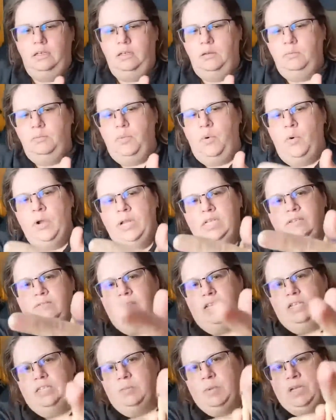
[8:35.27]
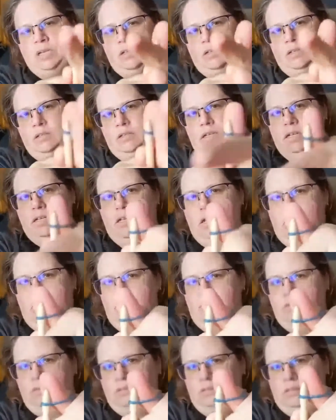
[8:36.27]
of that spindle and
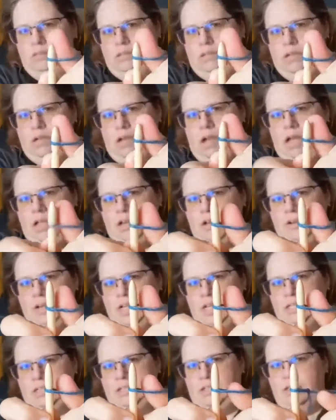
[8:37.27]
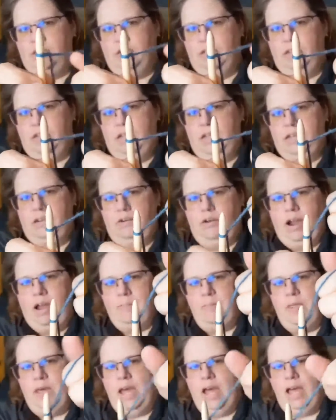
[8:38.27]
go underneath and grab
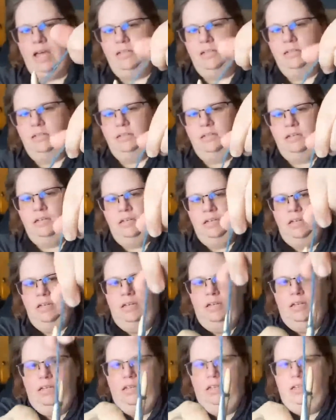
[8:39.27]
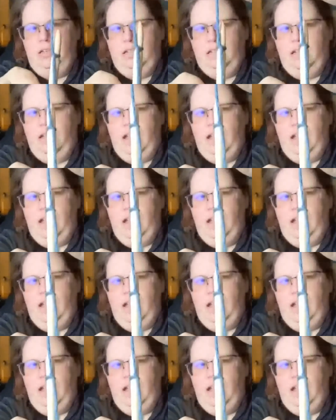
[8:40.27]
that. And